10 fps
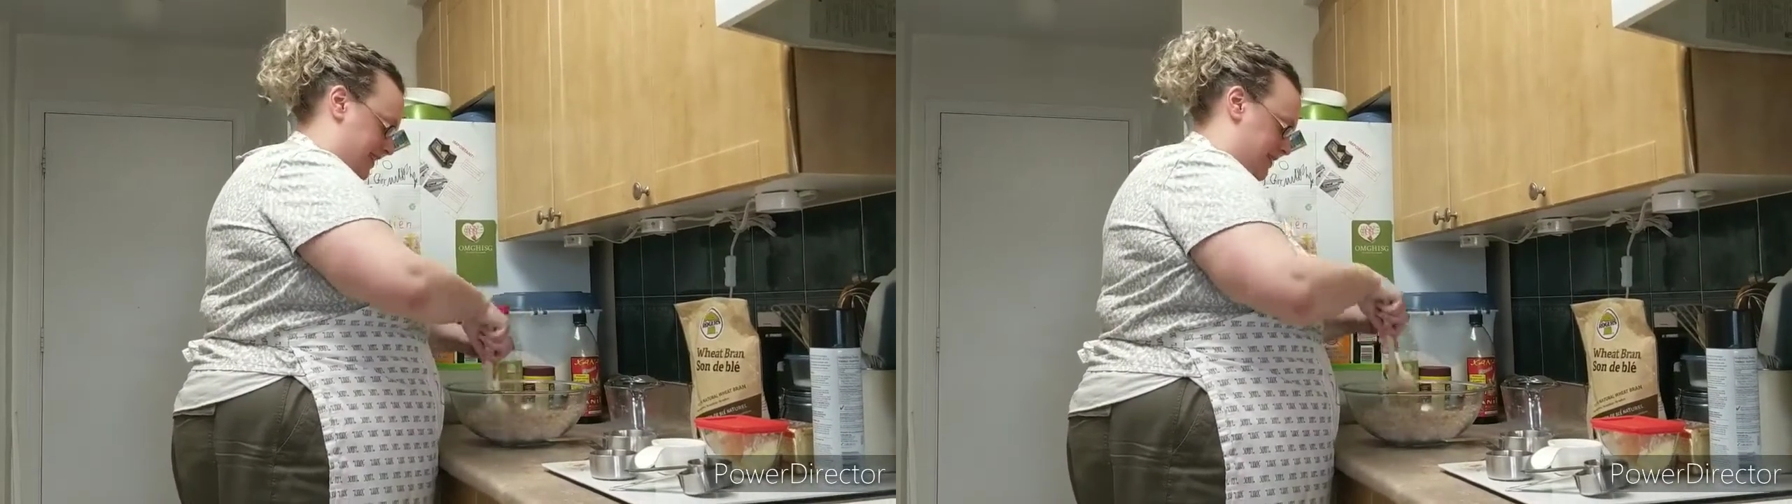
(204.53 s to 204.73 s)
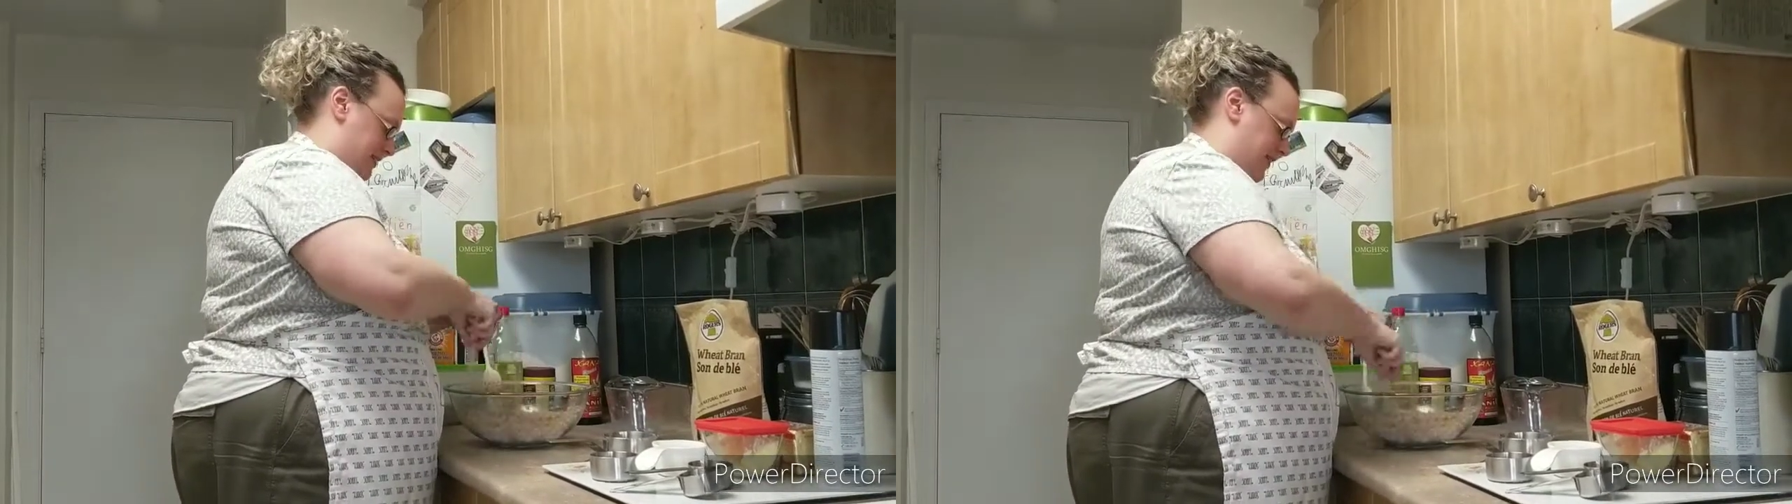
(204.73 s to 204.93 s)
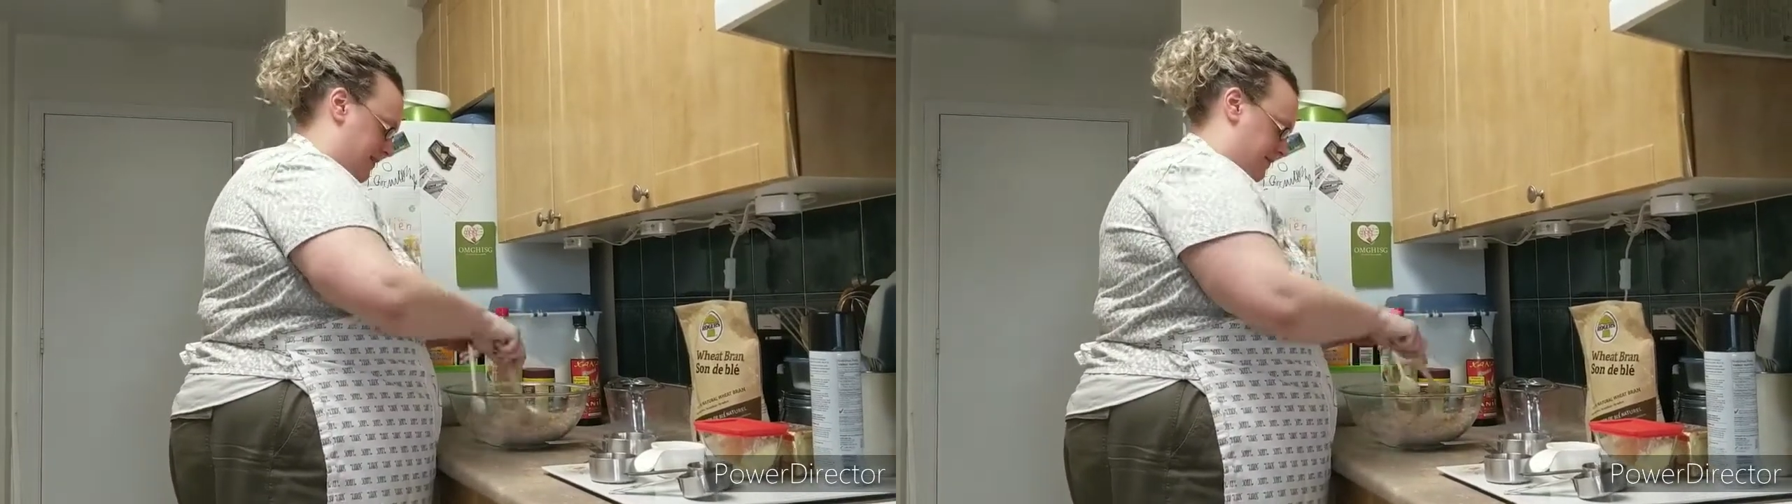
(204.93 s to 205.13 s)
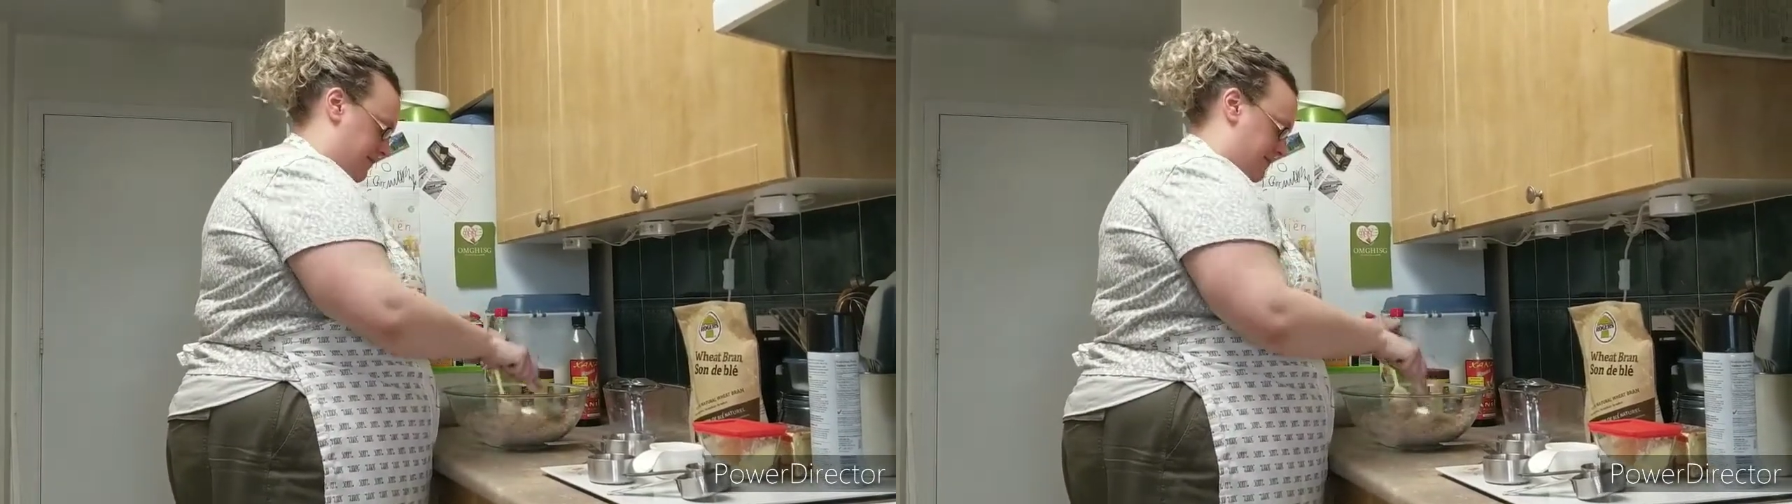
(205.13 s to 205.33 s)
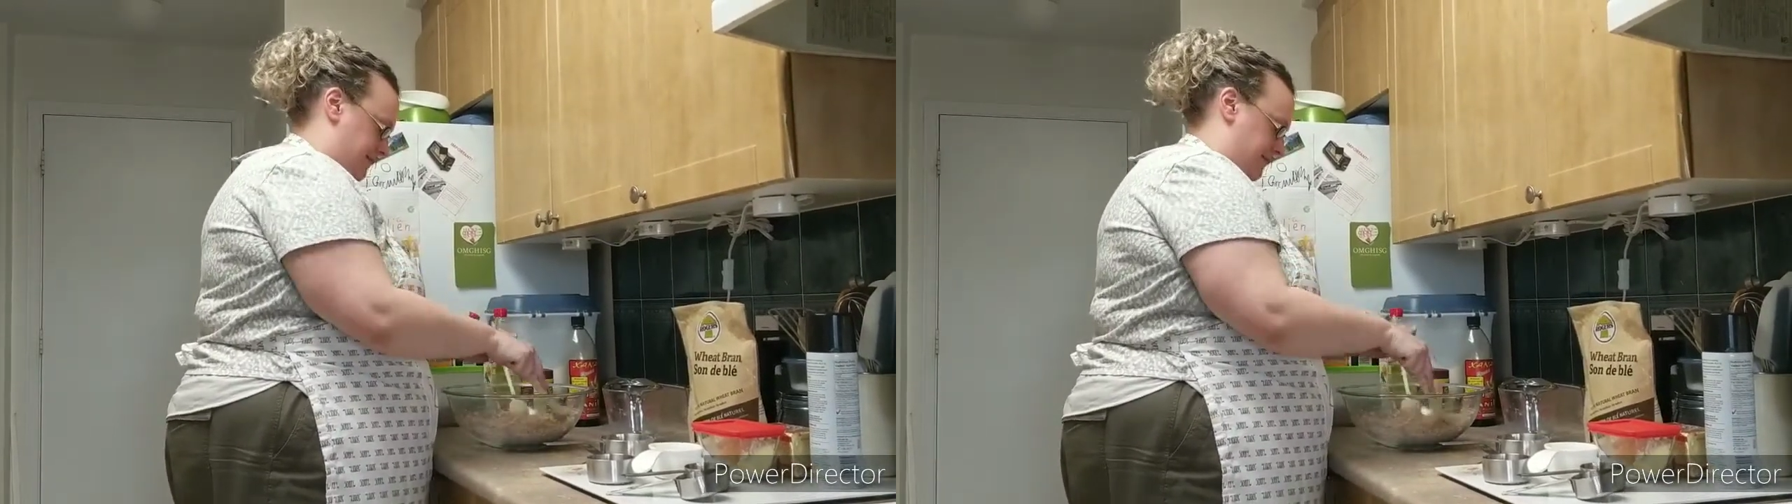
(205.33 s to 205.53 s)
Okay.
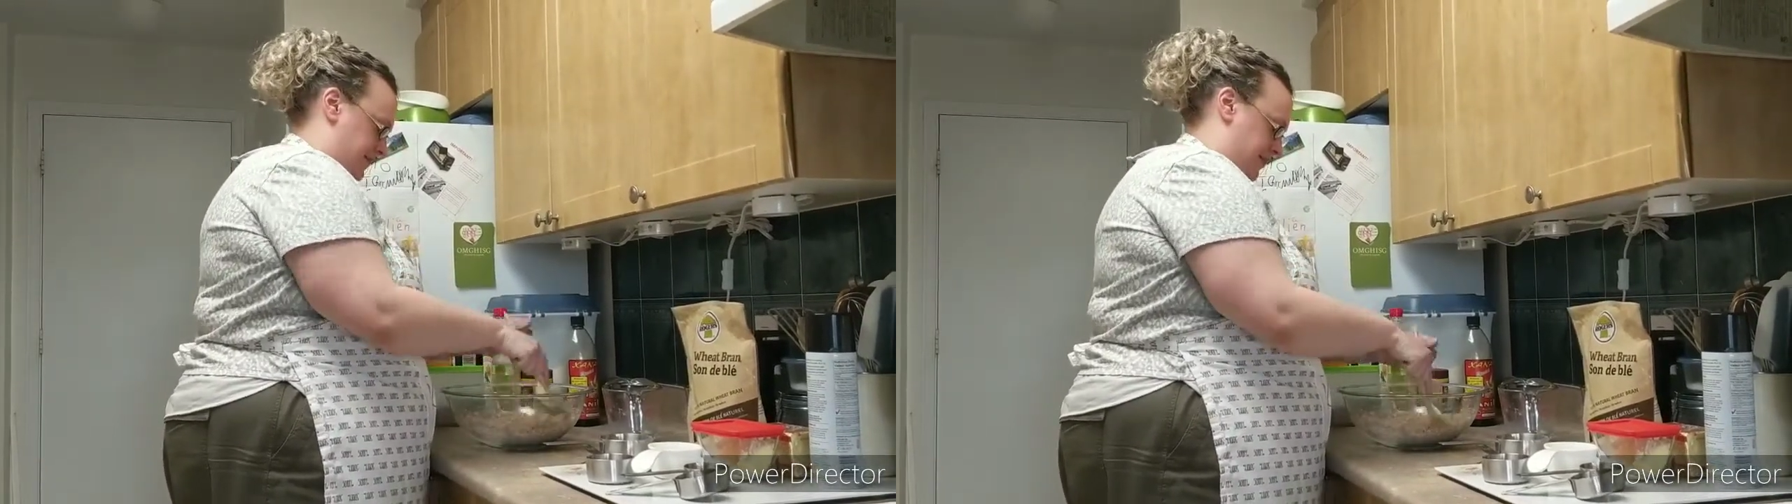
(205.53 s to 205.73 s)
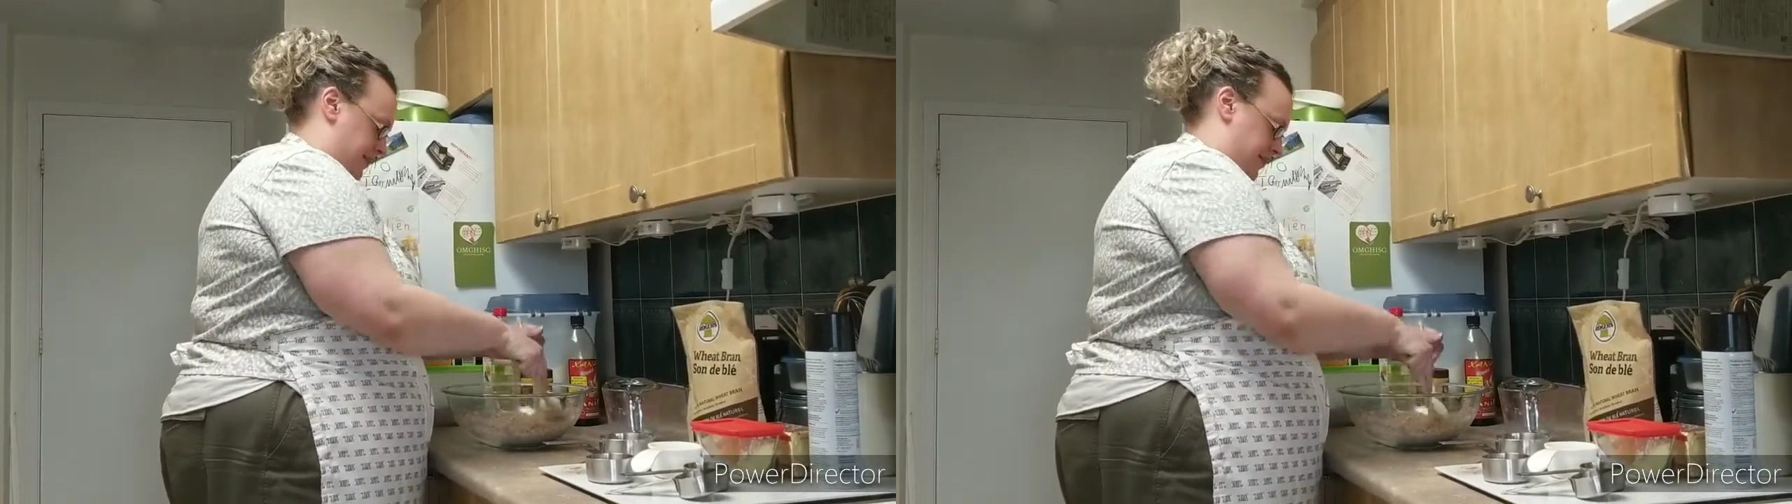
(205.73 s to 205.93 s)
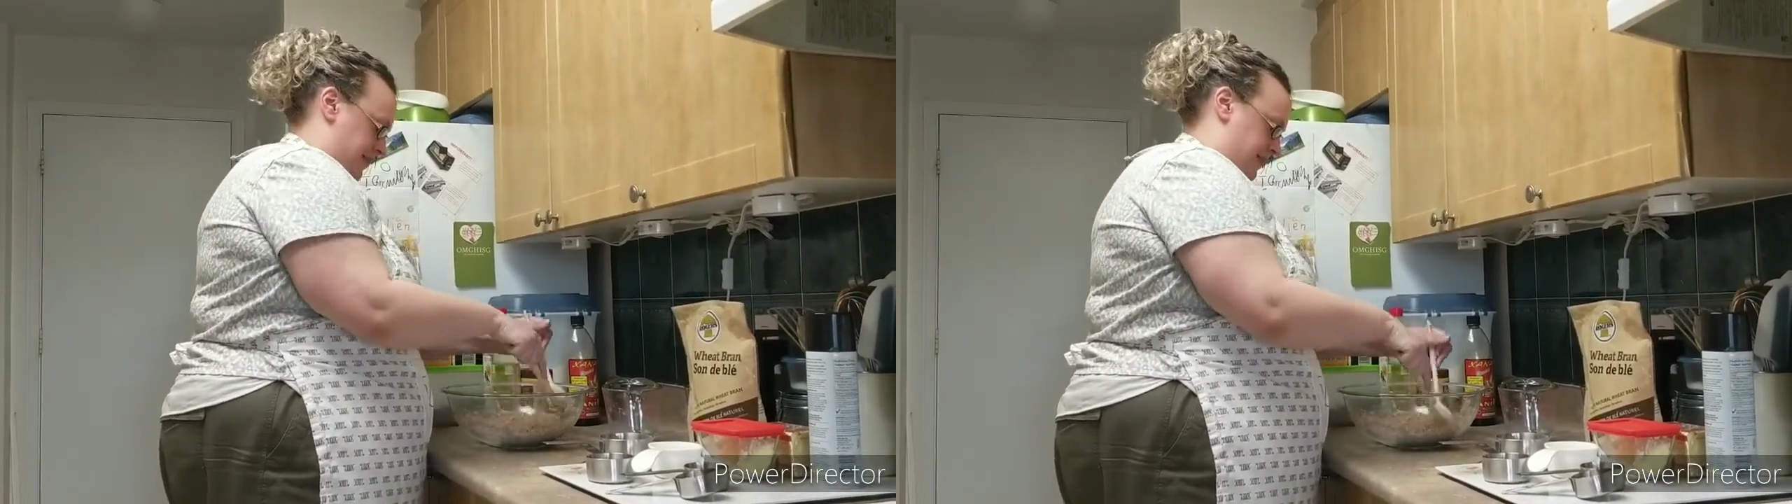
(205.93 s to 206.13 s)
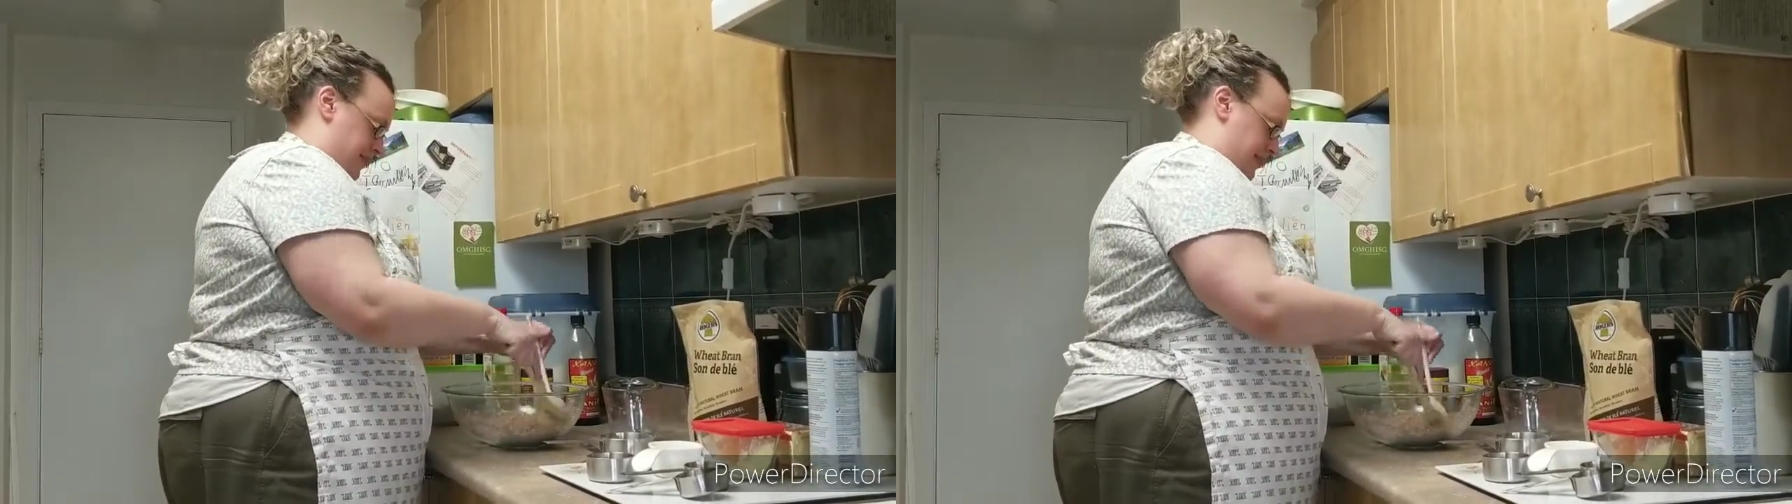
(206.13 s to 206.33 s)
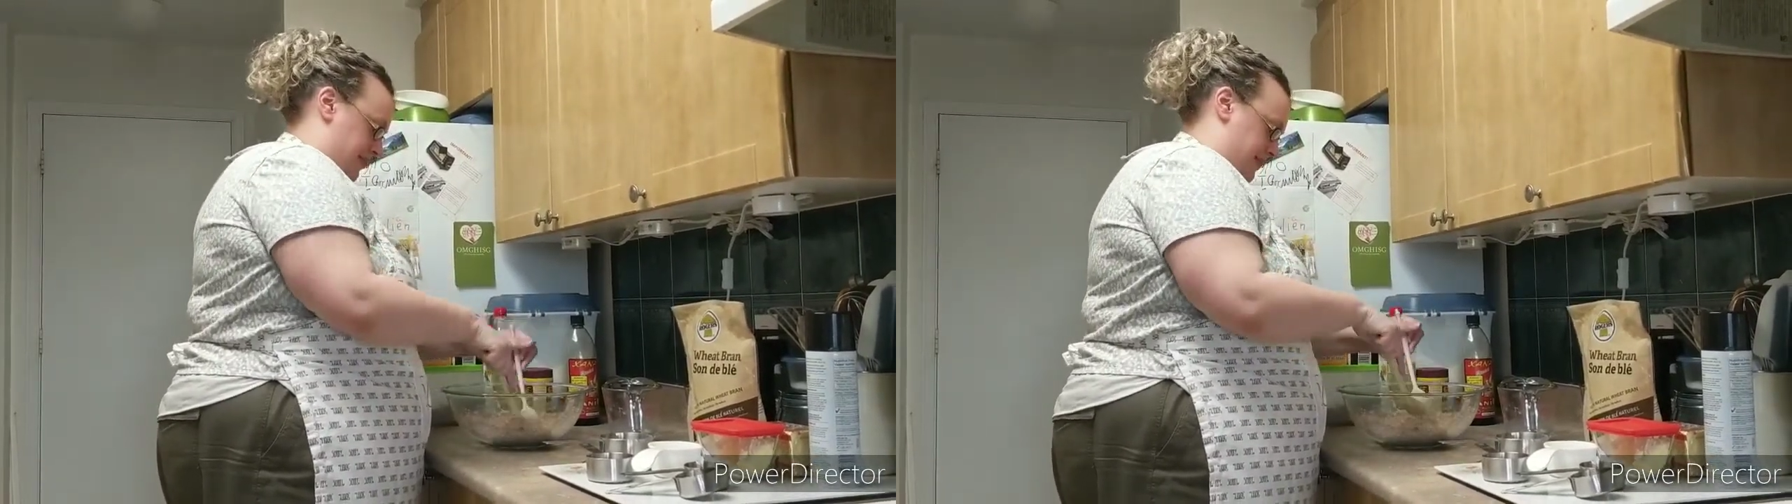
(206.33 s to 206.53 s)

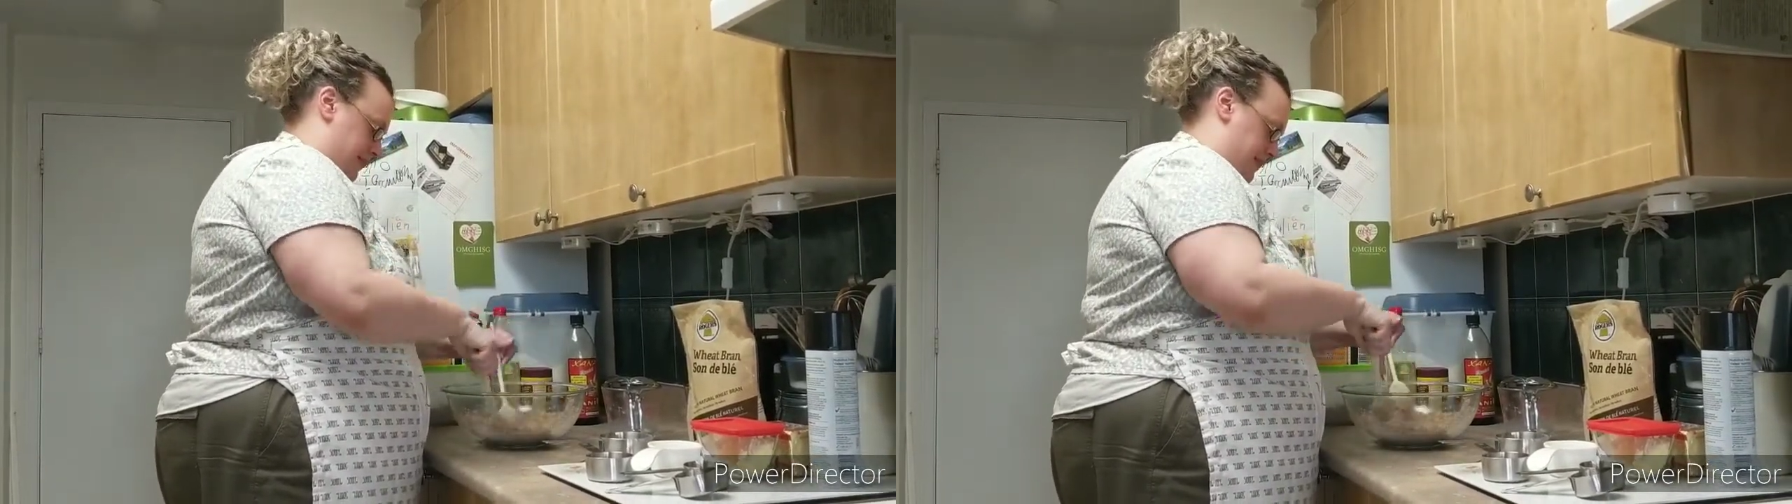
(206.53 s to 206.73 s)
Fortunately,